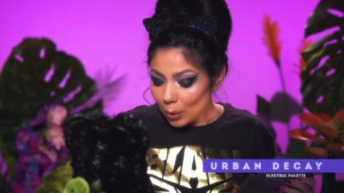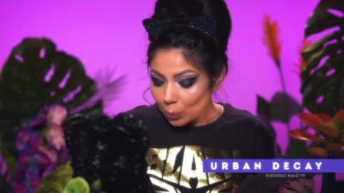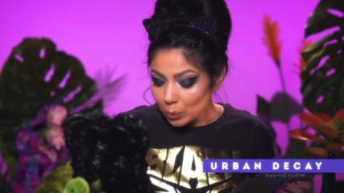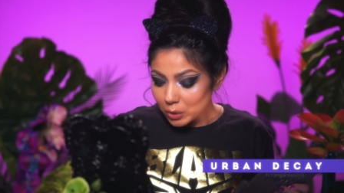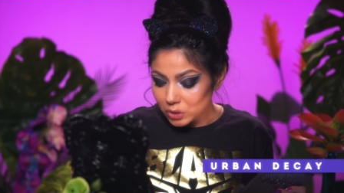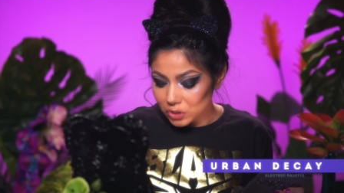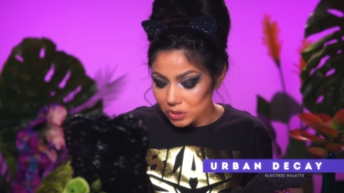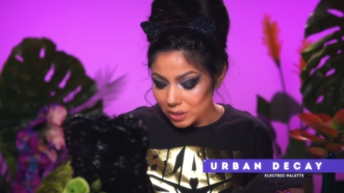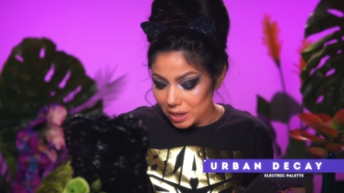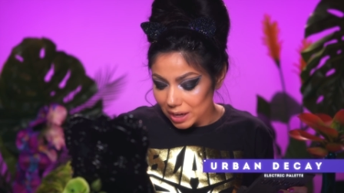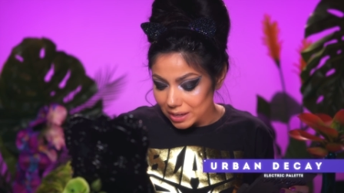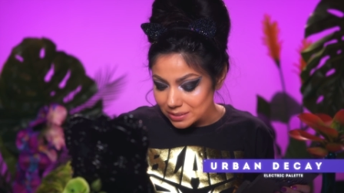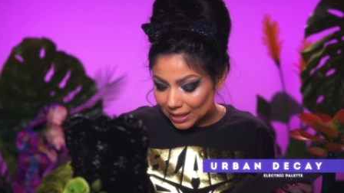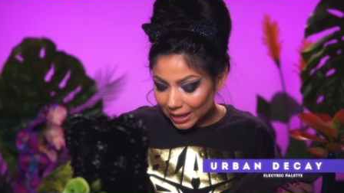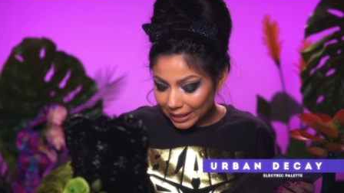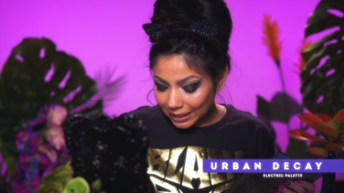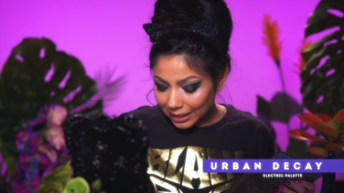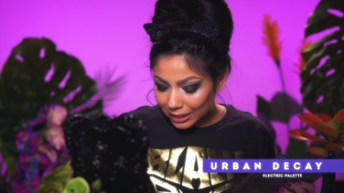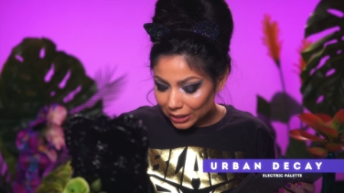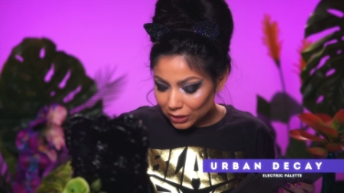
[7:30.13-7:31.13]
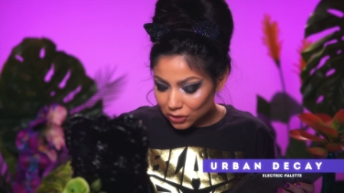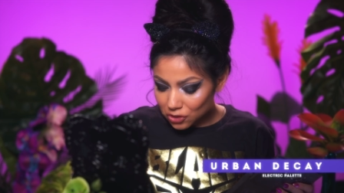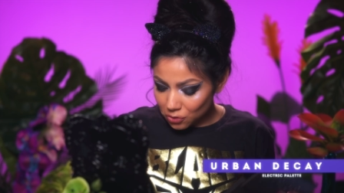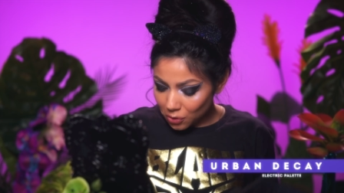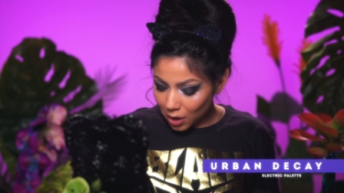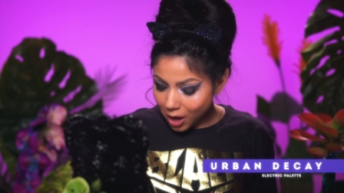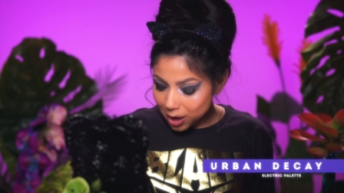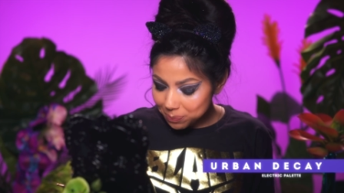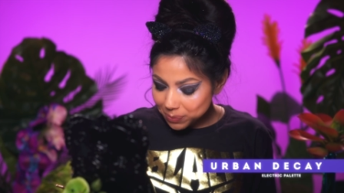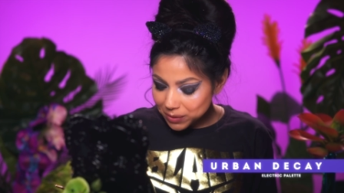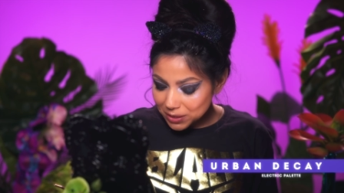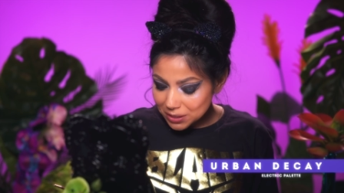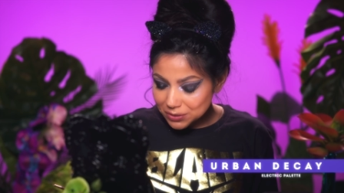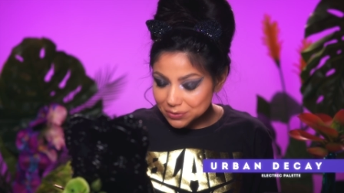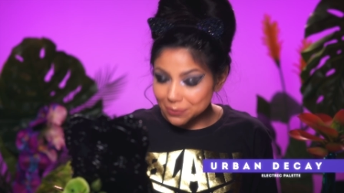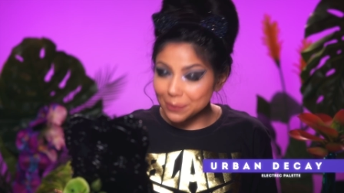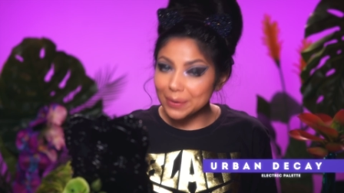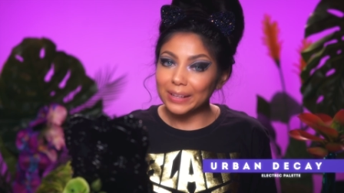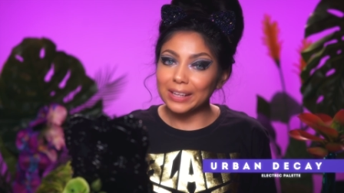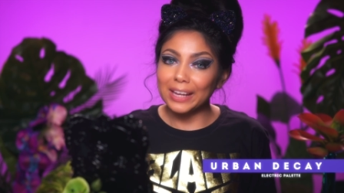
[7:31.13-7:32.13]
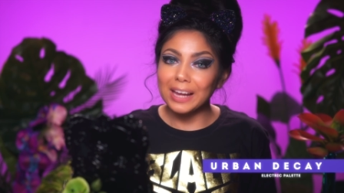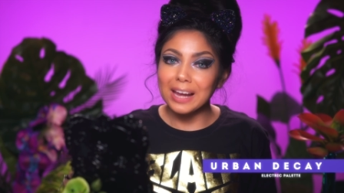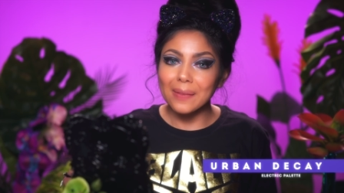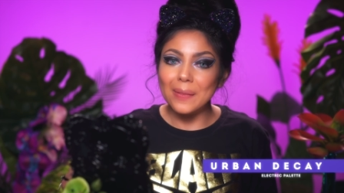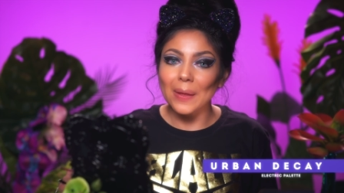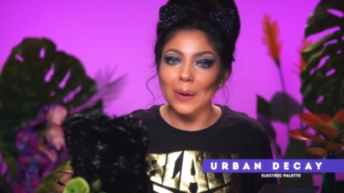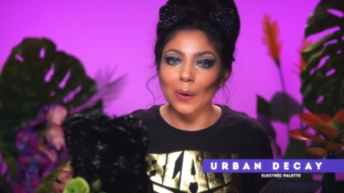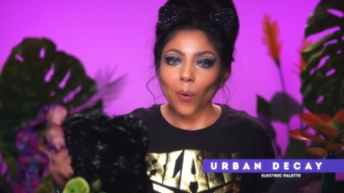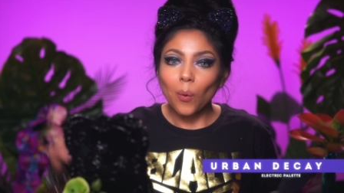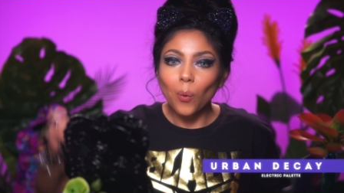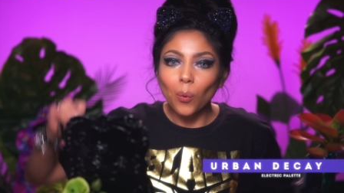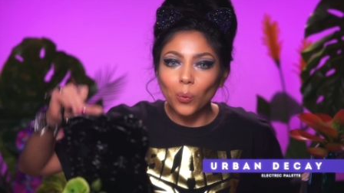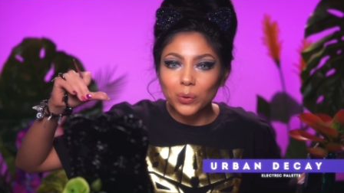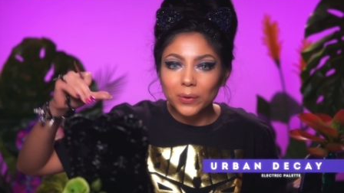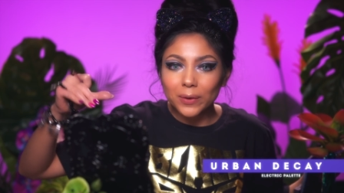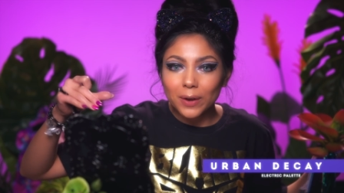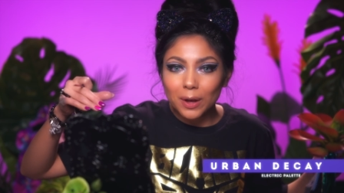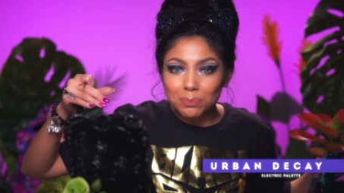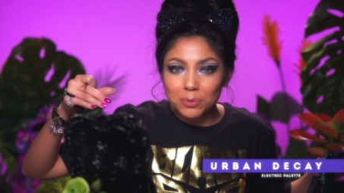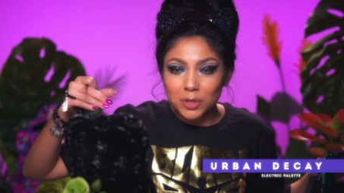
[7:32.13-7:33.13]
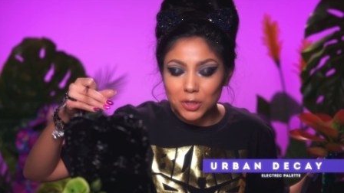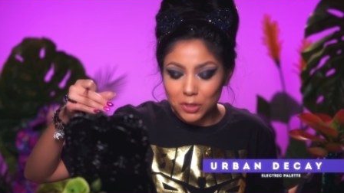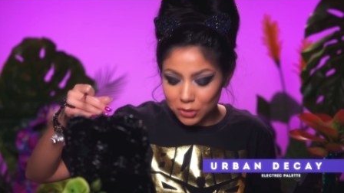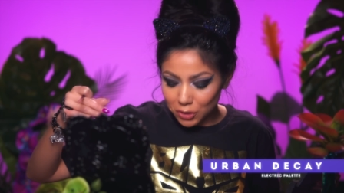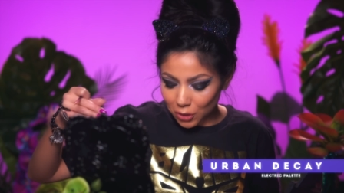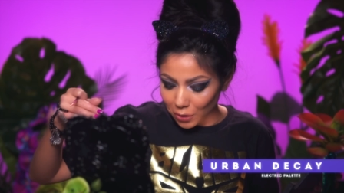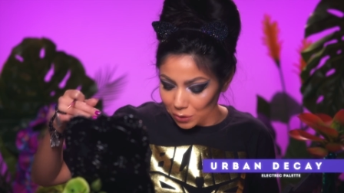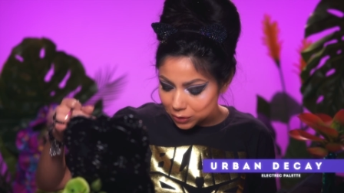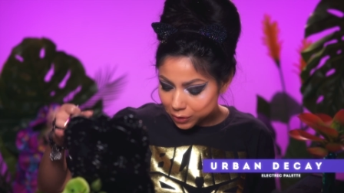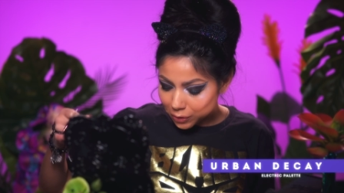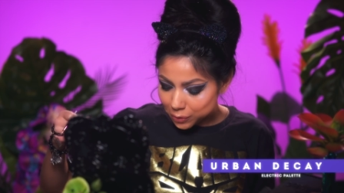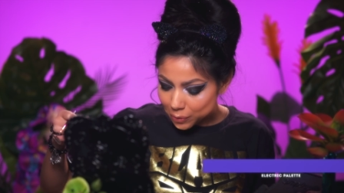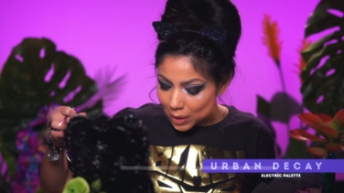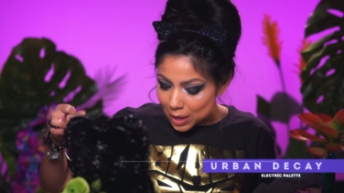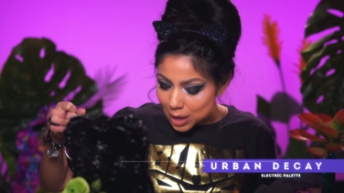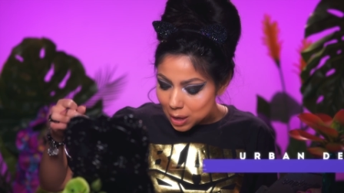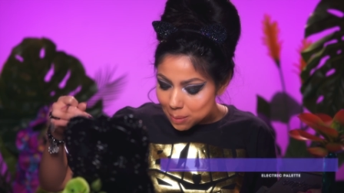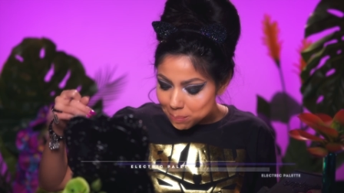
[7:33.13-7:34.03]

which you guys, I kind of dropped this, so I can't like hold it up to show you,